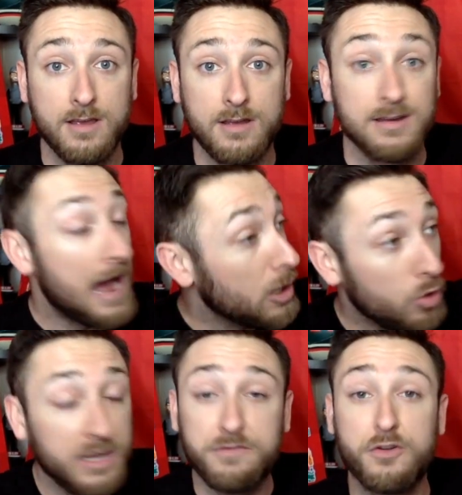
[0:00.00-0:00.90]
Not
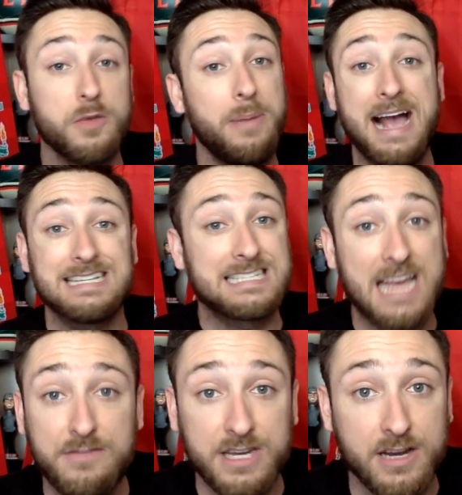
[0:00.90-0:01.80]
only for the past
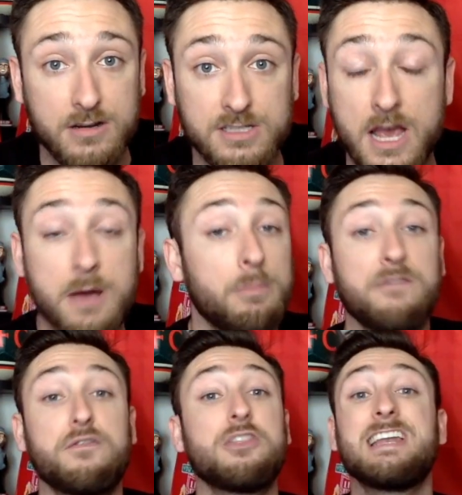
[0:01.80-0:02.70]
7 years,
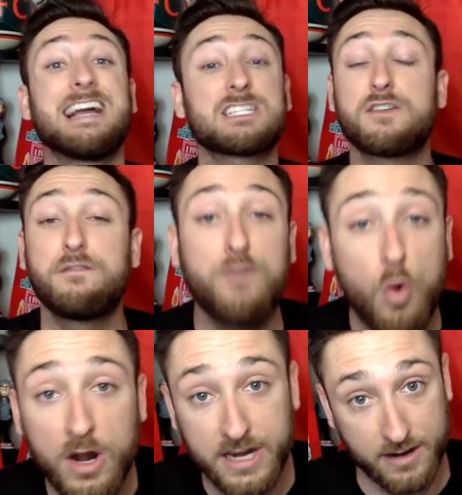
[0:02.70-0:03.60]
but for the next
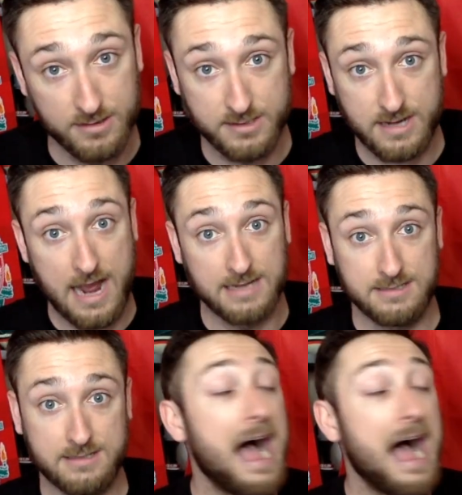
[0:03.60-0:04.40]
4 years, guys.